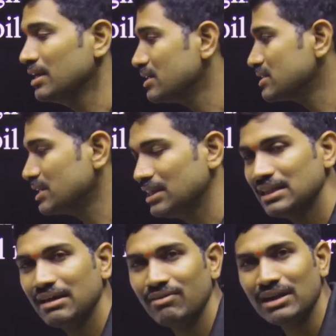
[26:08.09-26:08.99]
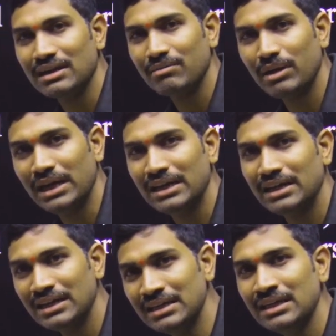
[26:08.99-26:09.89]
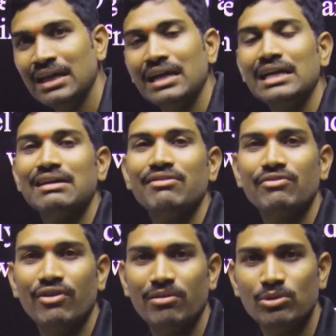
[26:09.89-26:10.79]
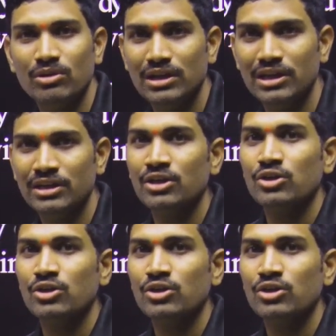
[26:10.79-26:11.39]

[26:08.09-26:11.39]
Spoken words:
still they will remain in liquid form only.